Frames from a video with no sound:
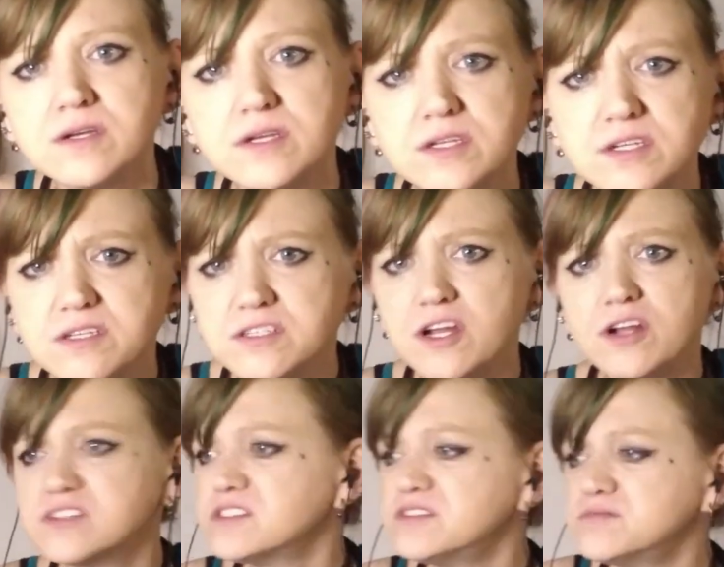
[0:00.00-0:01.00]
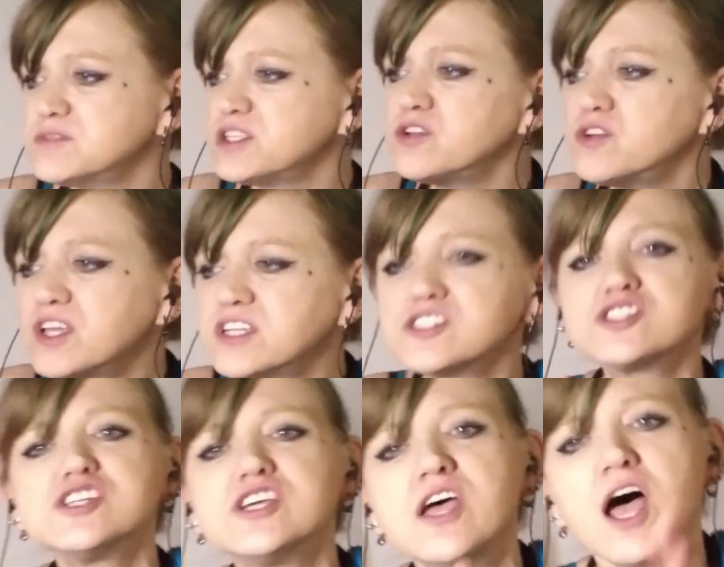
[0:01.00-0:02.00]
You know, you get shit
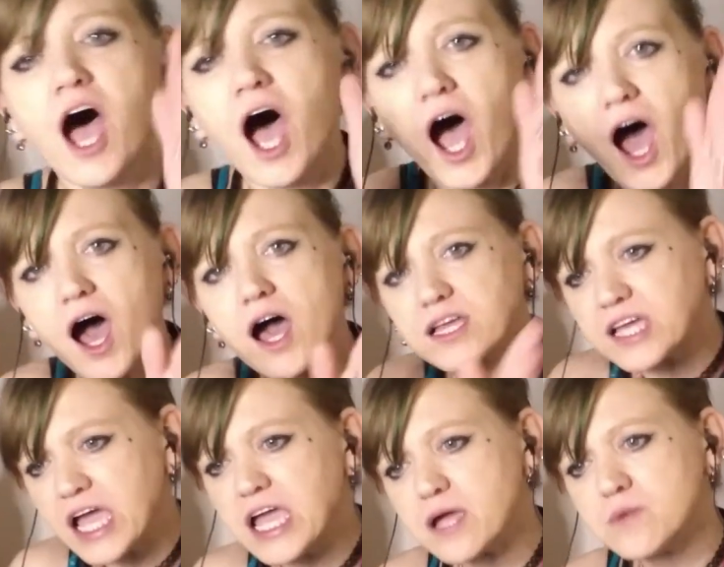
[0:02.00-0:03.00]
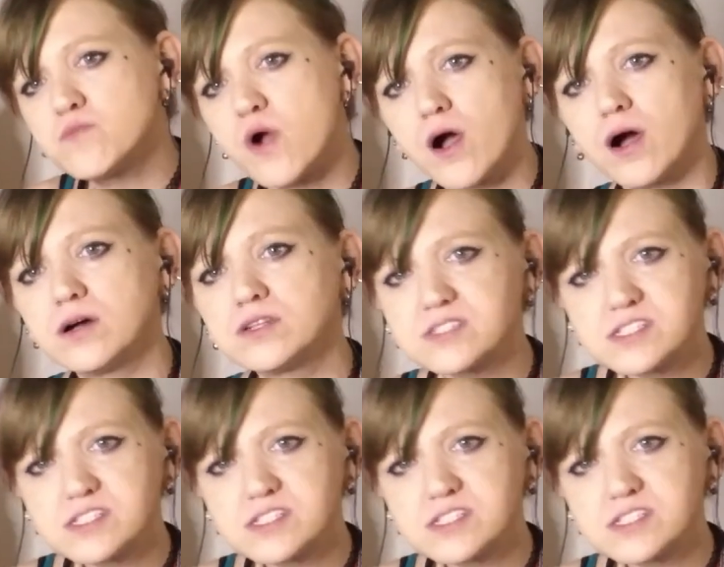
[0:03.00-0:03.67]
on camera. These